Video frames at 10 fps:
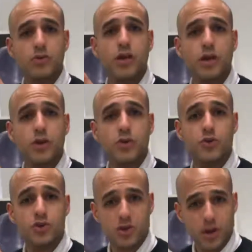I would like you to
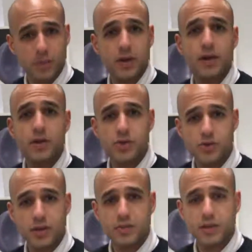stop the
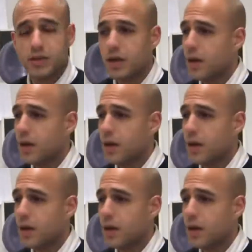treatment.